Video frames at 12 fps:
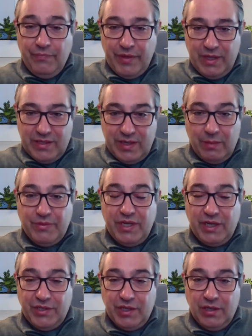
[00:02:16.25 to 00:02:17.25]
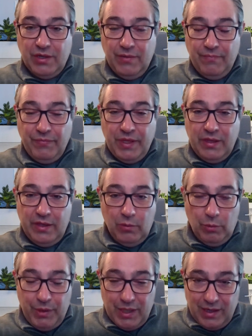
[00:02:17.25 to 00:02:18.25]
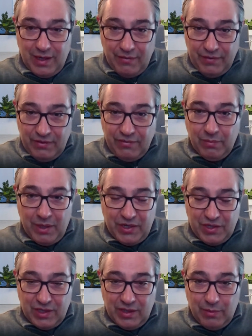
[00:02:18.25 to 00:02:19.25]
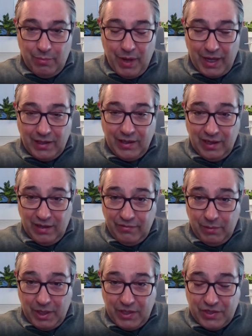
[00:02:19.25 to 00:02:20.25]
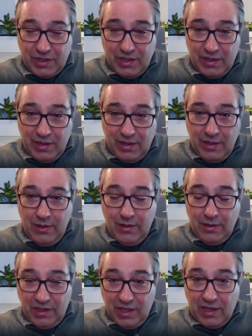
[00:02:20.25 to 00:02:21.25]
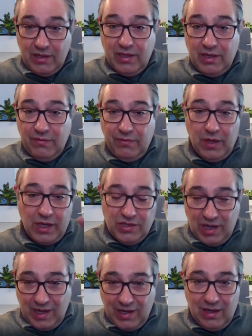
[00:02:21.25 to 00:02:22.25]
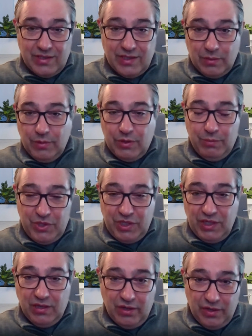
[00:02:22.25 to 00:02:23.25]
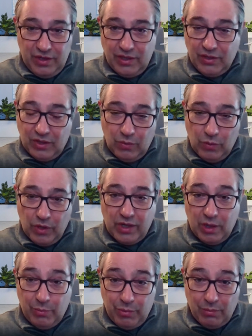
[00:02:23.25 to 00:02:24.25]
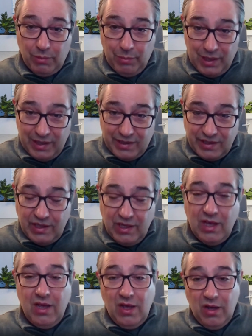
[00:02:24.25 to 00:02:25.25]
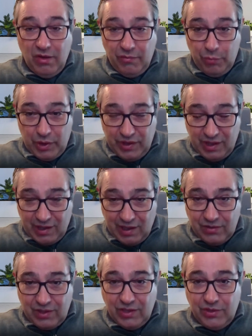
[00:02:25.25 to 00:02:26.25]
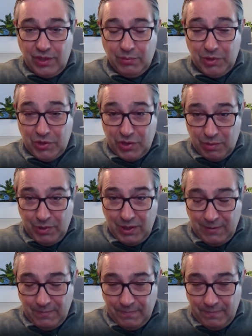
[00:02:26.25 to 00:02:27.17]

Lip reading: a subsection, there will be enough information in the bank information here that if you actually analyze it with machine learning, you can work out a probability of what the accounting treatment should be.